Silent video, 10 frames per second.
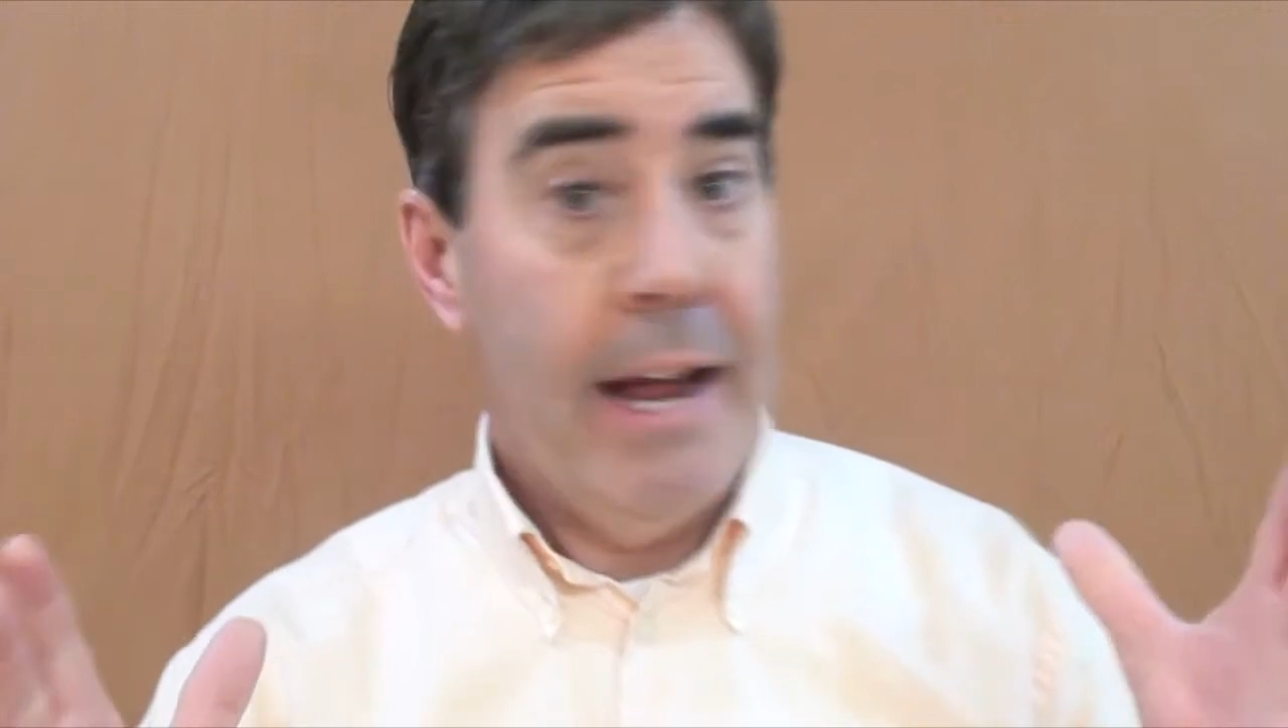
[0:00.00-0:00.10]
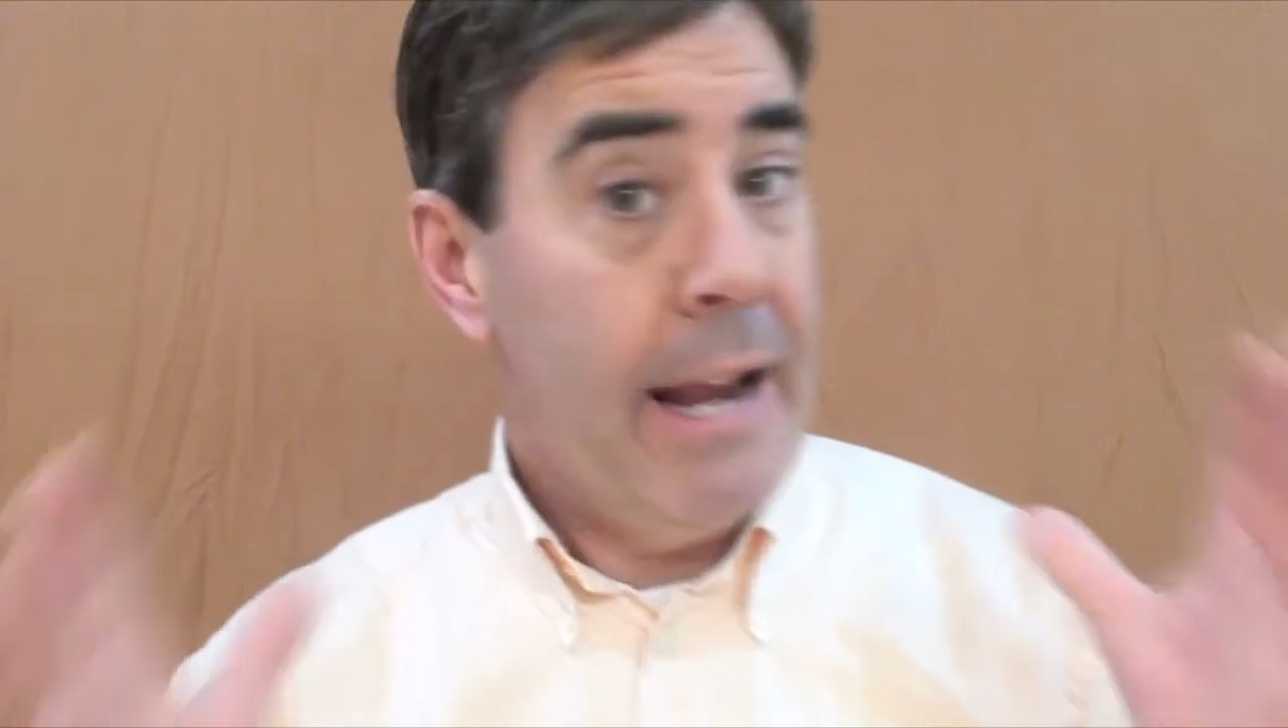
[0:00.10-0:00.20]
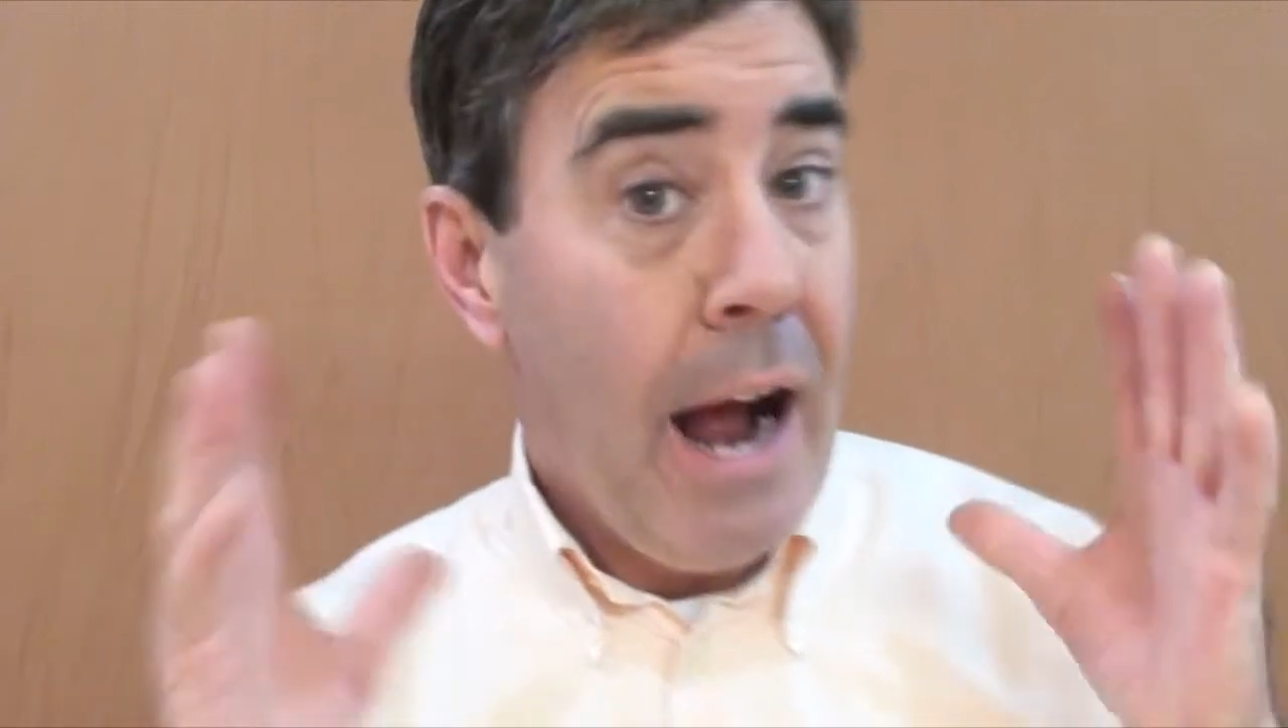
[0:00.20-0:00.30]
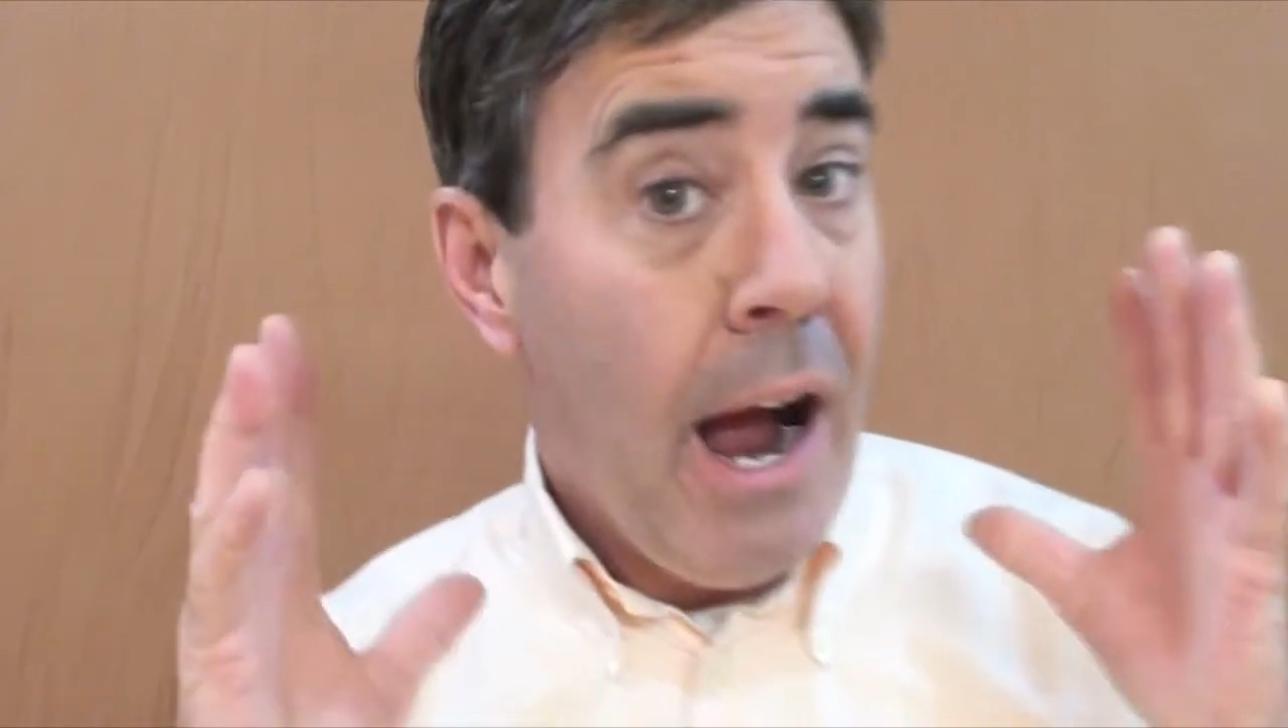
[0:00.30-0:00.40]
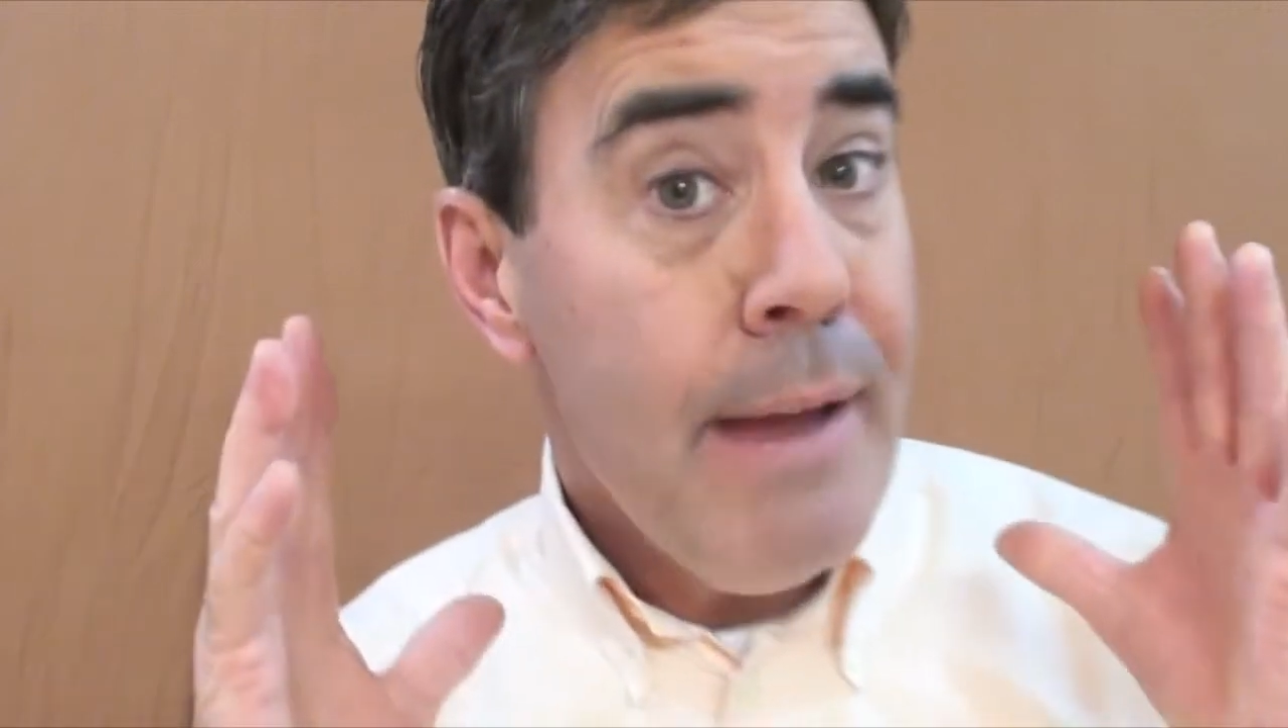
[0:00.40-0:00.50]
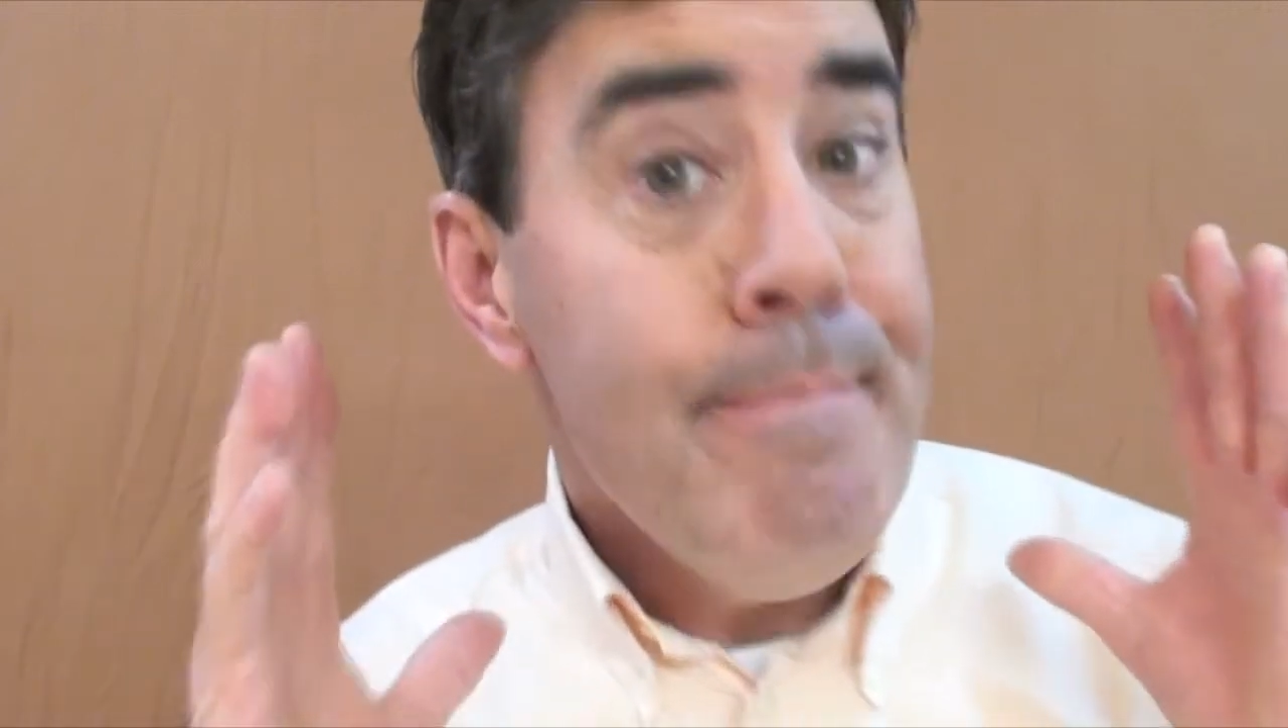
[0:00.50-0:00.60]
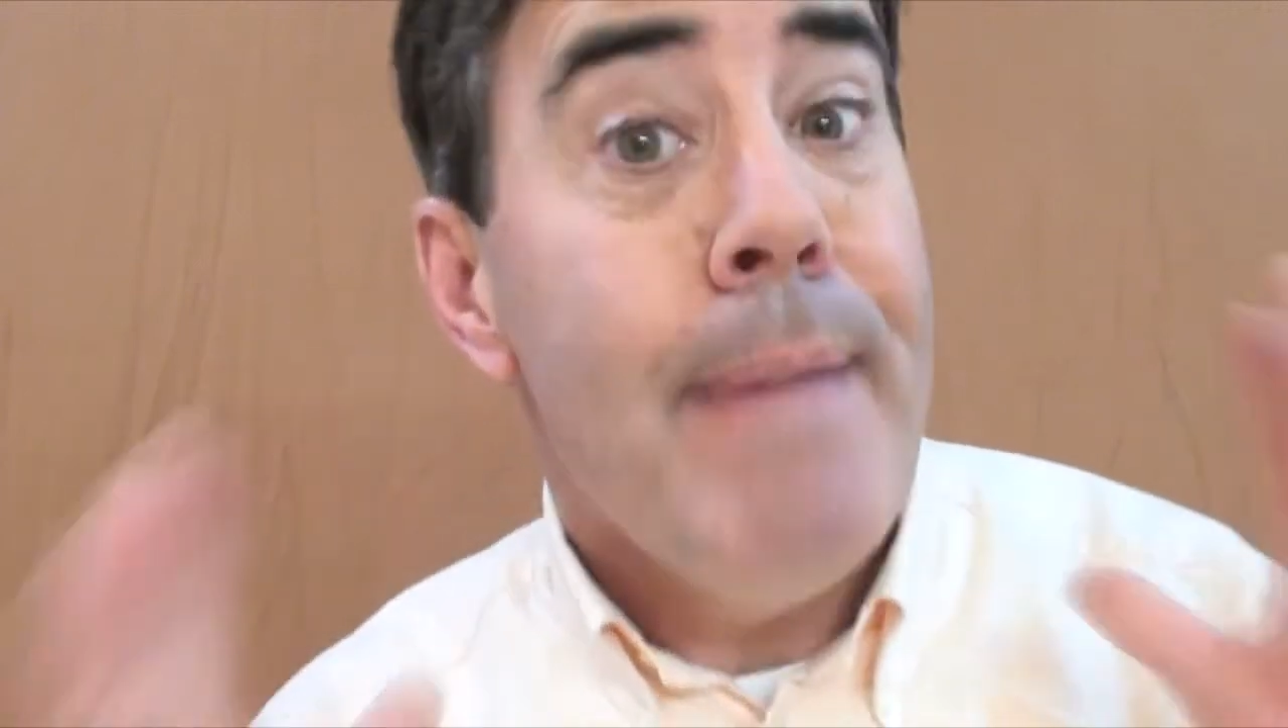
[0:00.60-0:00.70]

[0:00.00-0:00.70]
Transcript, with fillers: and I